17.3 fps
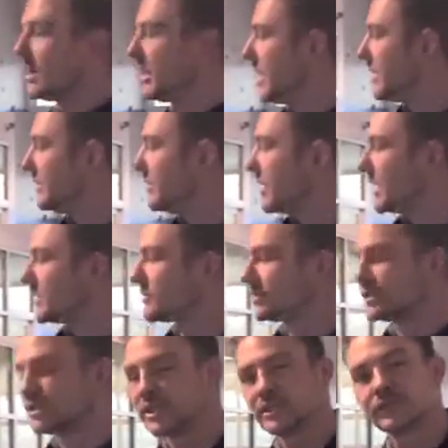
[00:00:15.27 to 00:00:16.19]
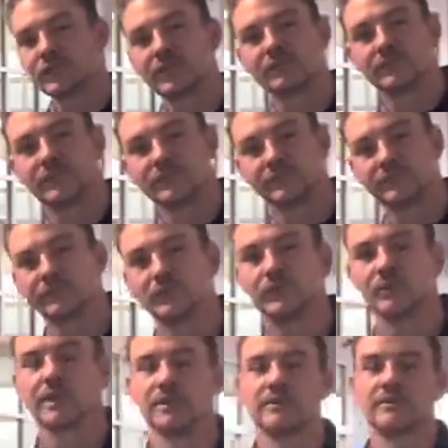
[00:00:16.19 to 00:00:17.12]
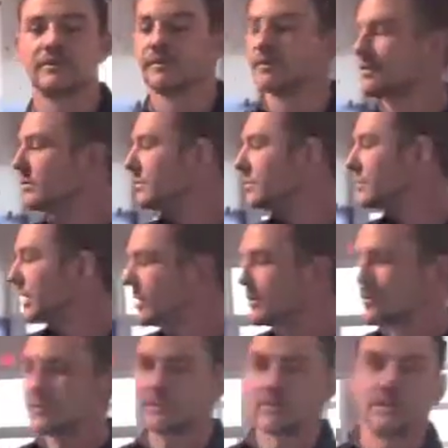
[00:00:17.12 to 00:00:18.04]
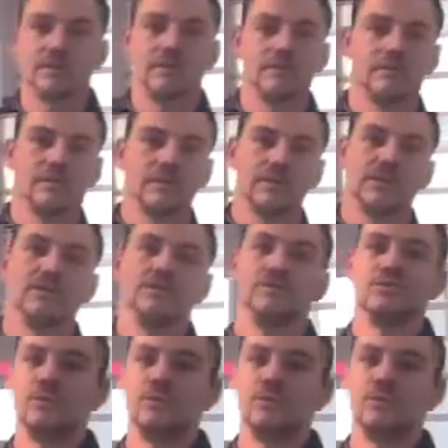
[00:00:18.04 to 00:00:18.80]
and to actually check transmission fluid you have to check it with the engine